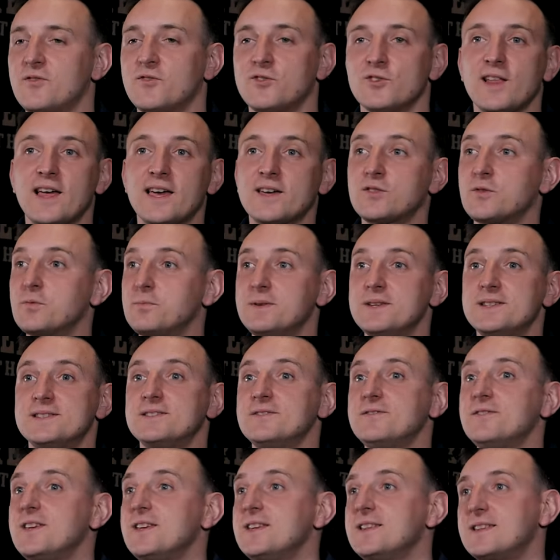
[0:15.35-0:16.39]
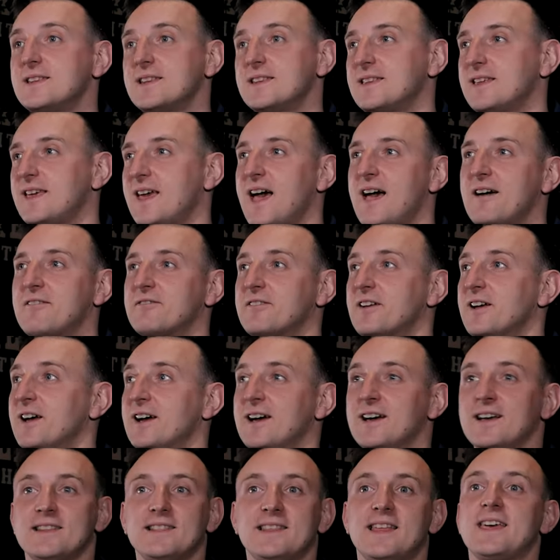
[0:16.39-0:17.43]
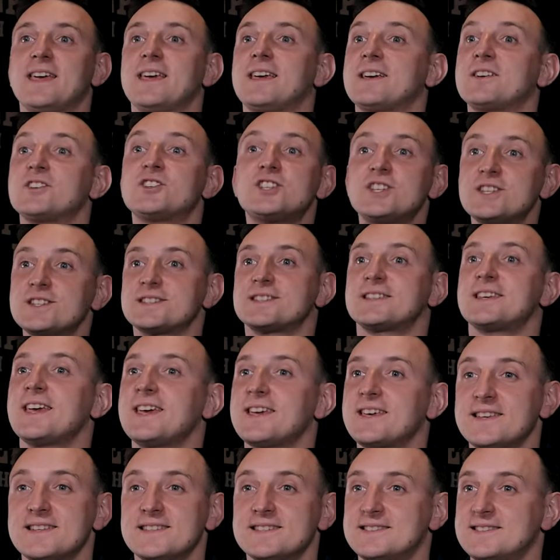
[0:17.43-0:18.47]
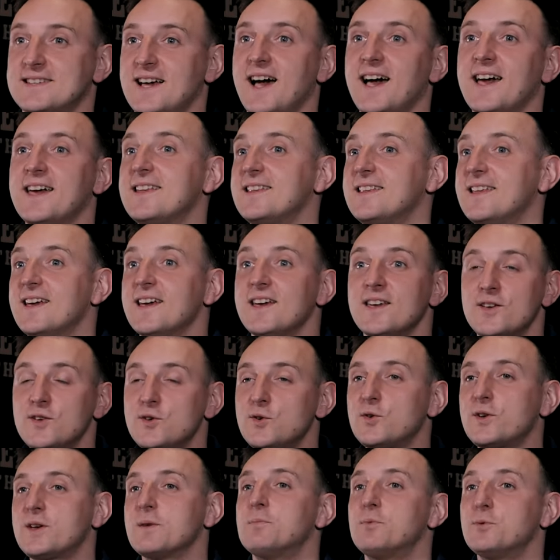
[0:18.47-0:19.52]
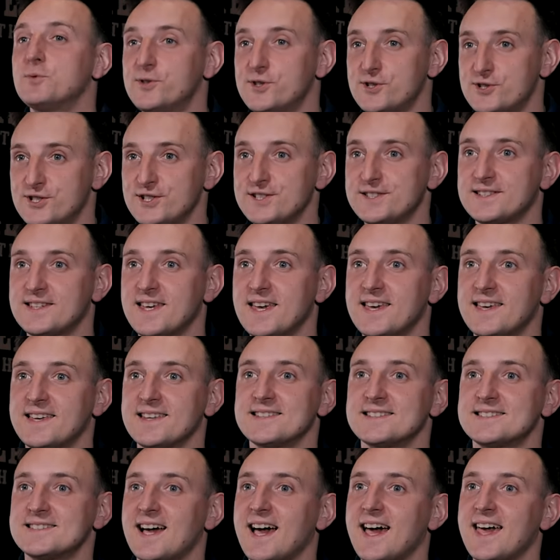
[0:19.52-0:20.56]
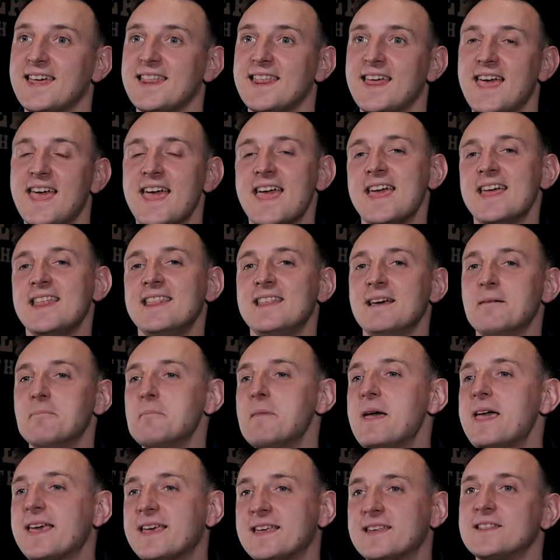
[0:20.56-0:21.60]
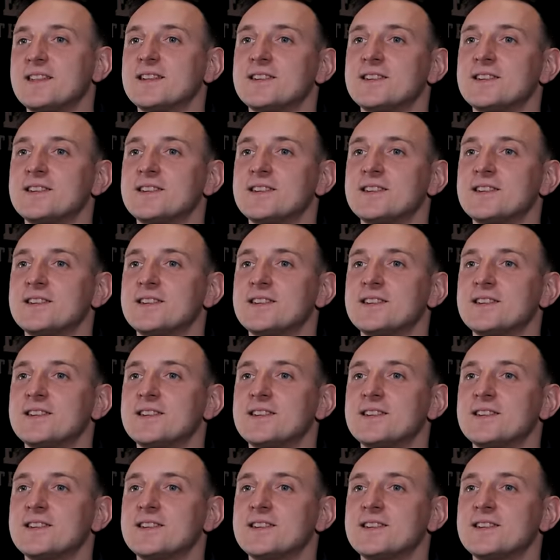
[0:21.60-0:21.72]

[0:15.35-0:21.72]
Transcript: If you like to be sweet and have like cheesecake inside, you can put the cheesecake inside and make it